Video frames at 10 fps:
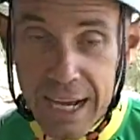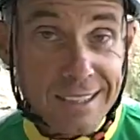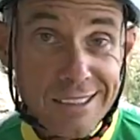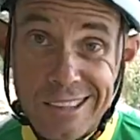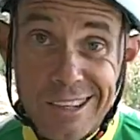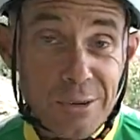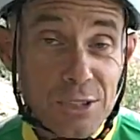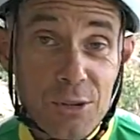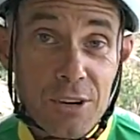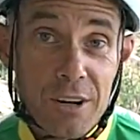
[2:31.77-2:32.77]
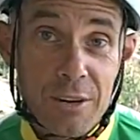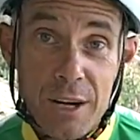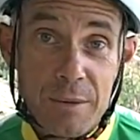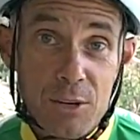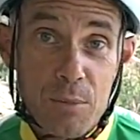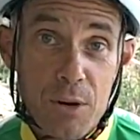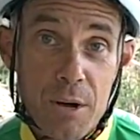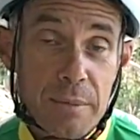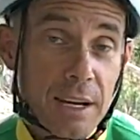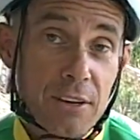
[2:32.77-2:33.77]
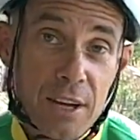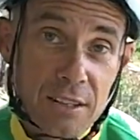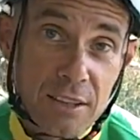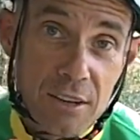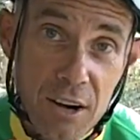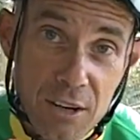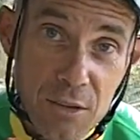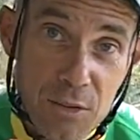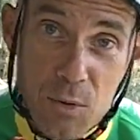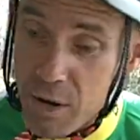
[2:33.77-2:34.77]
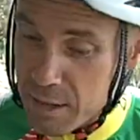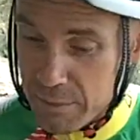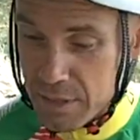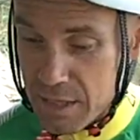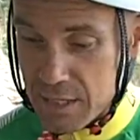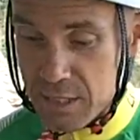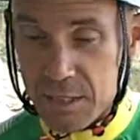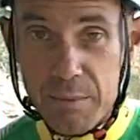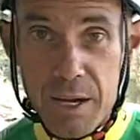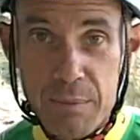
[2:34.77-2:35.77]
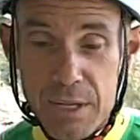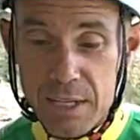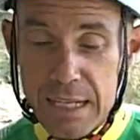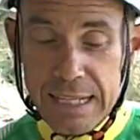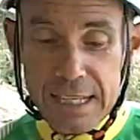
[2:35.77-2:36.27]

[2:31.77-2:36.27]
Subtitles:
I still can hear what's going on around me, no problem. And now you guys can argue if you want, but that's just my opinion.